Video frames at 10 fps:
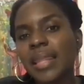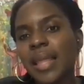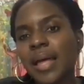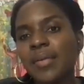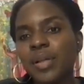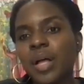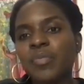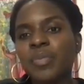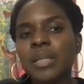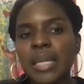that
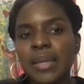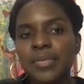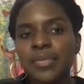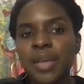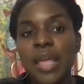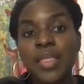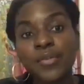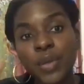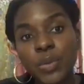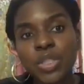level of belief
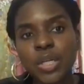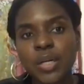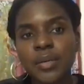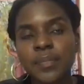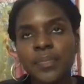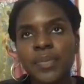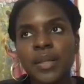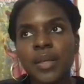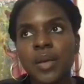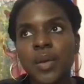in the
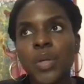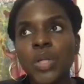future?